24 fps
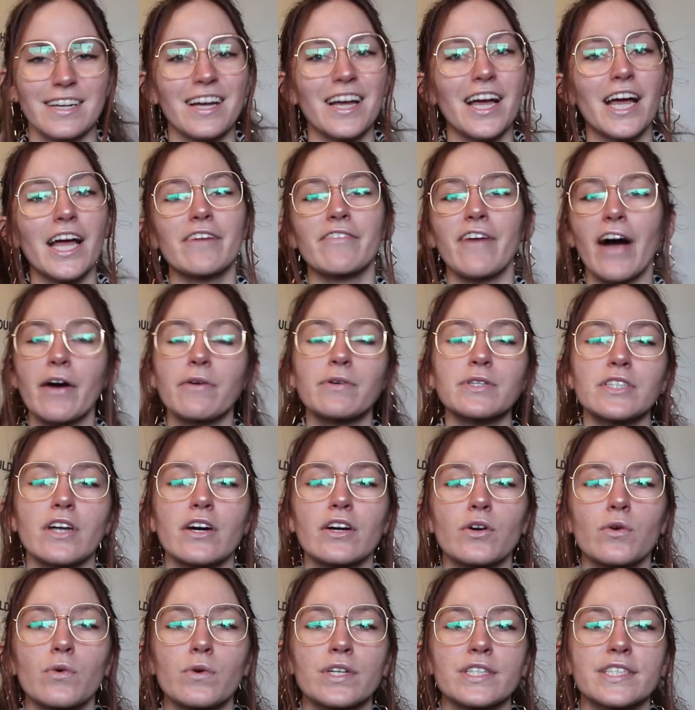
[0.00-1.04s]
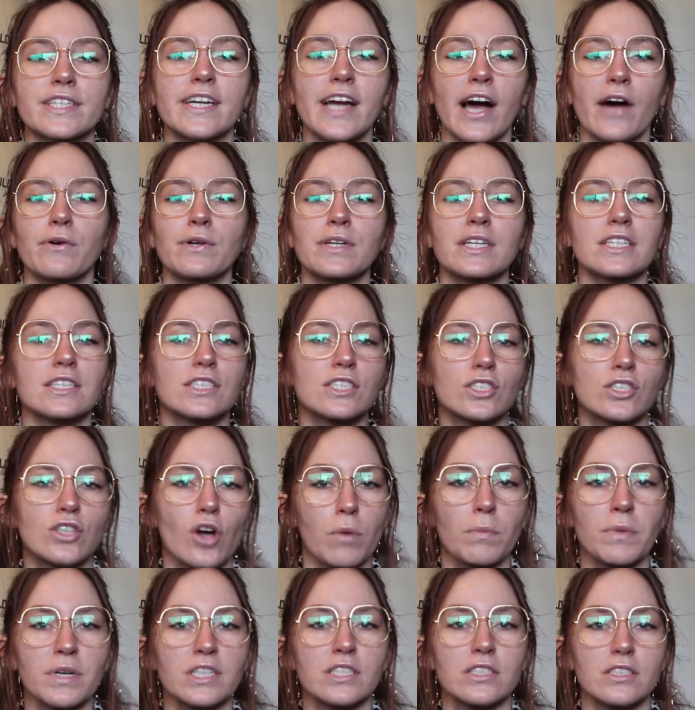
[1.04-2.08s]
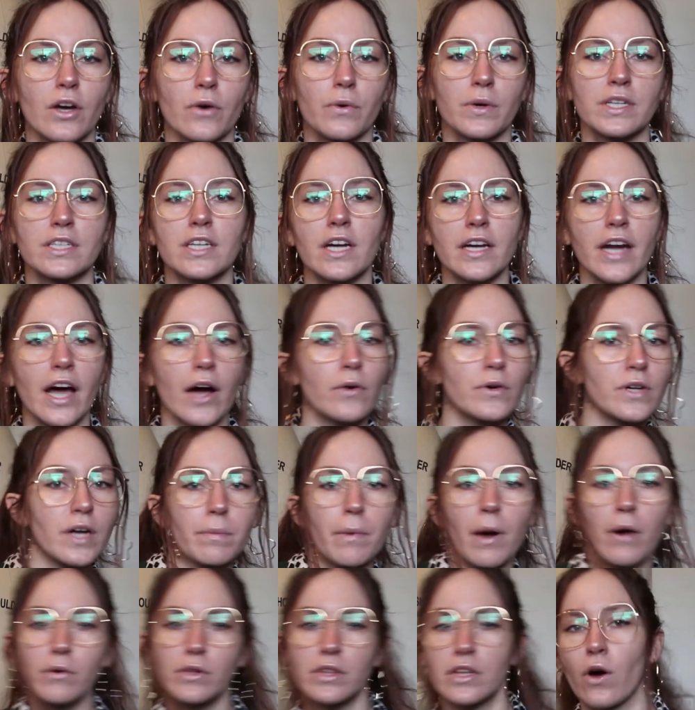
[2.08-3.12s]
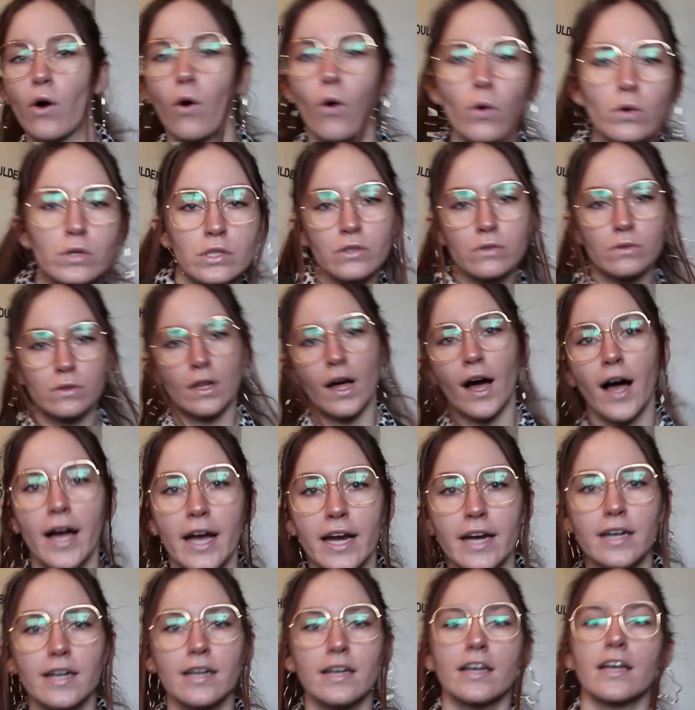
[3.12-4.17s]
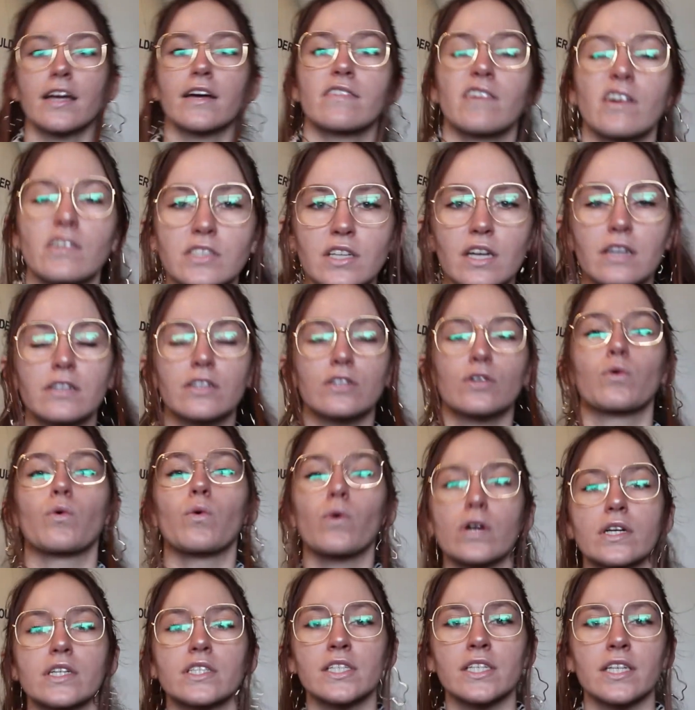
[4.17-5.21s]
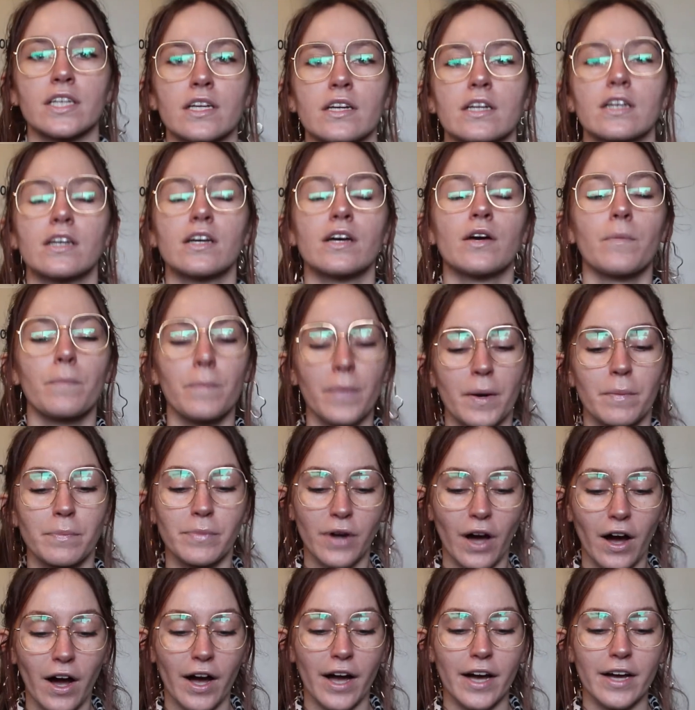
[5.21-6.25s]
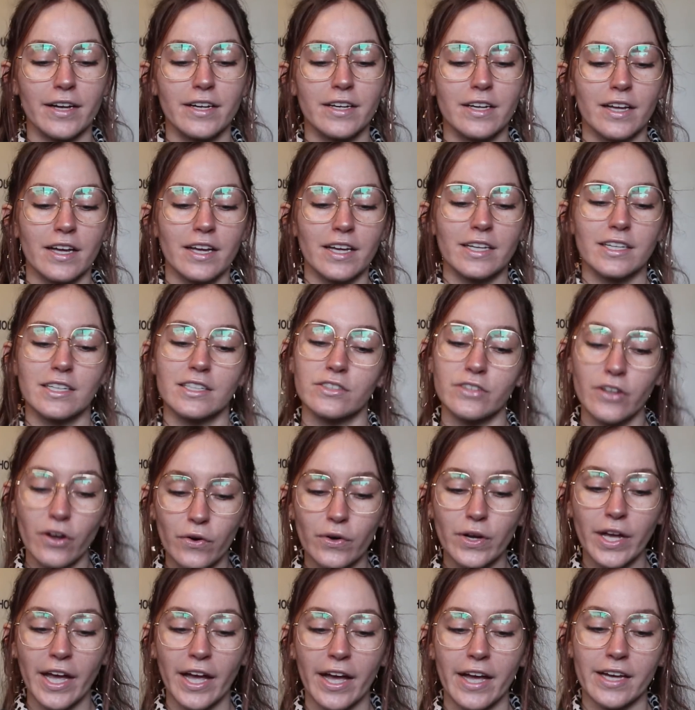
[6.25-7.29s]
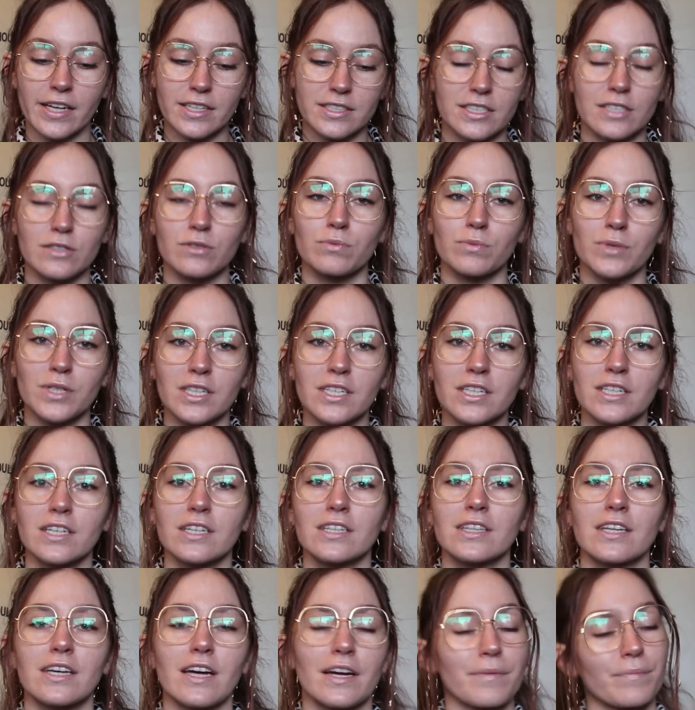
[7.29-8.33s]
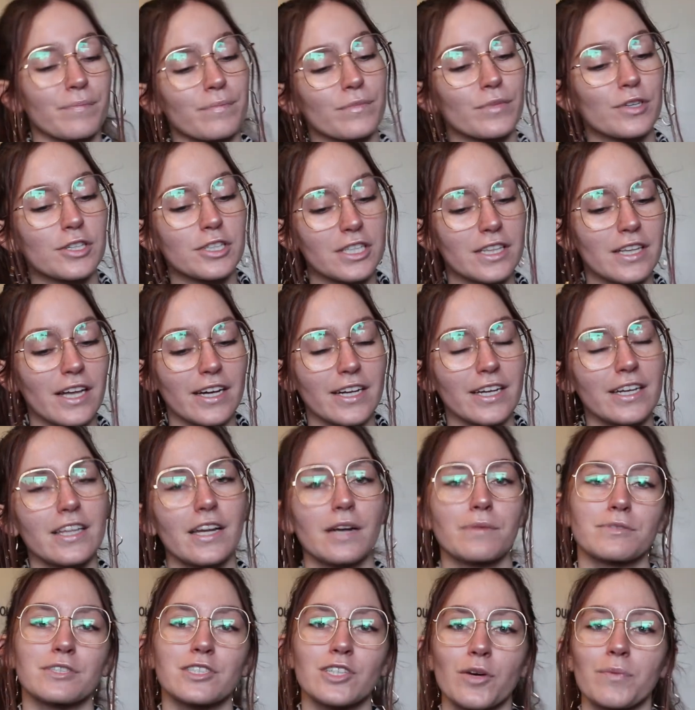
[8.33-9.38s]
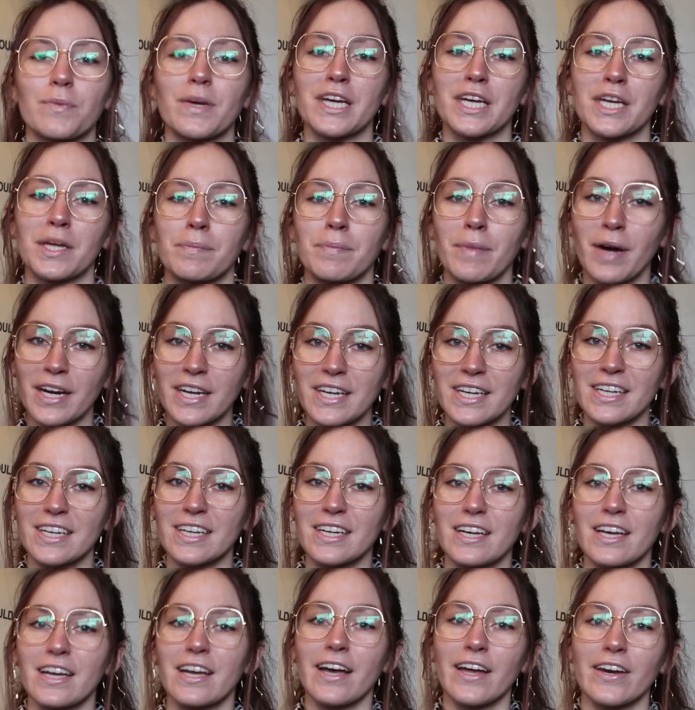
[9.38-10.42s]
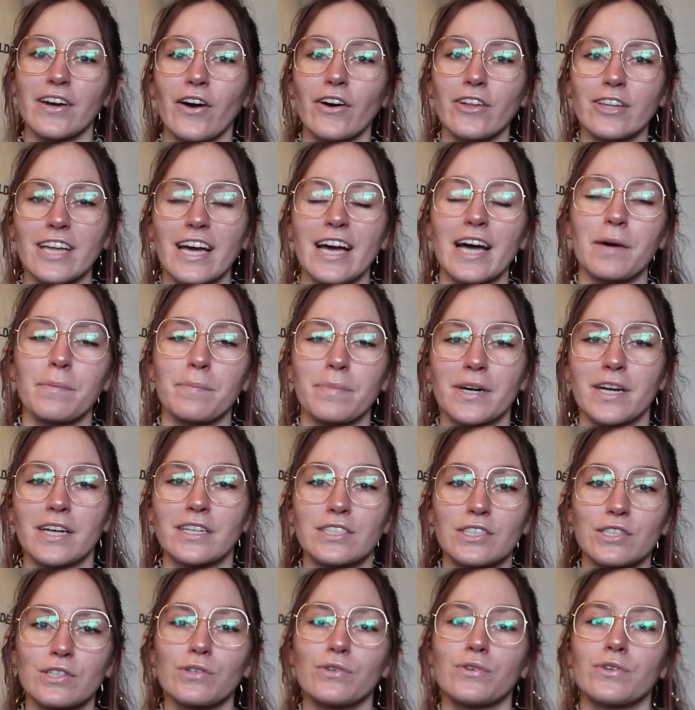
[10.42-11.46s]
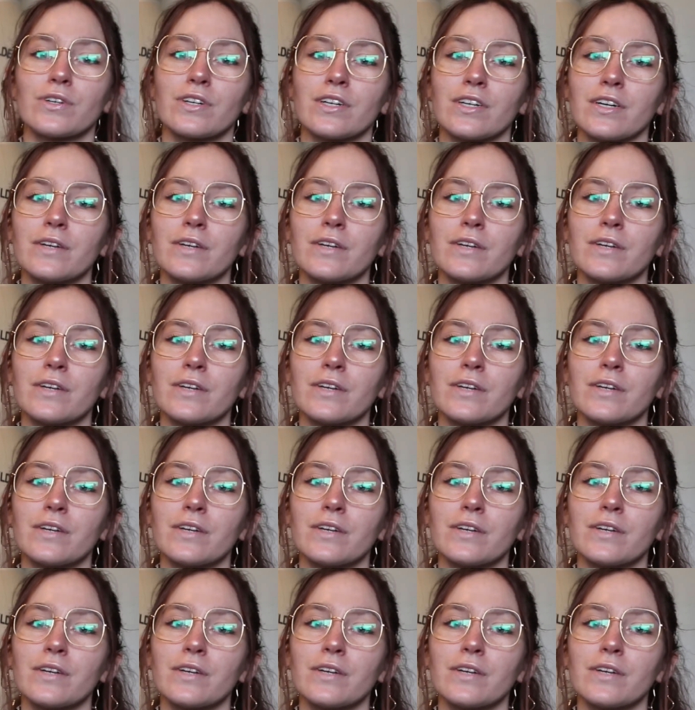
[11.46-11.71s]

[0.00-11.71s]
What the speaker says: If I was on quarantine, I would get so much sewing done. I would come out with a whole new line if I was under quarantine. But I'm not. And it's okay, because it's really good. I'm really lucky that I'm still making money and all that. But I do